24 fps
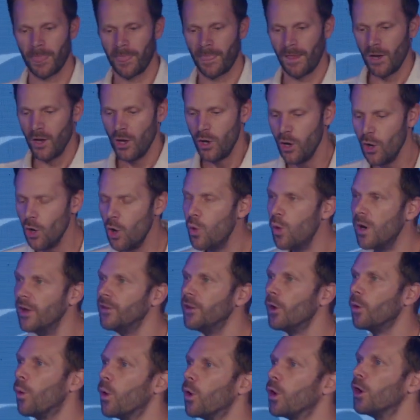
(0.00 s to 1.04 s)
Who in
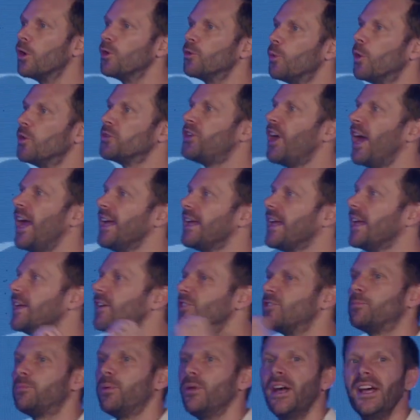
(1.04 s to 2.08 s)
the world will take
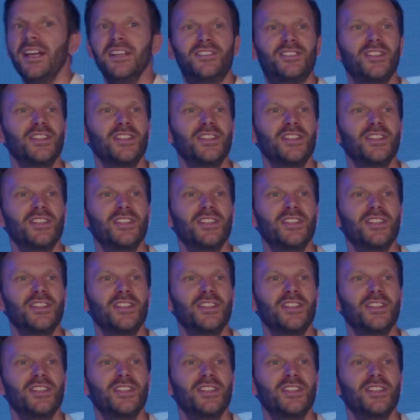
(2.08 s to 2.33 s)
his place?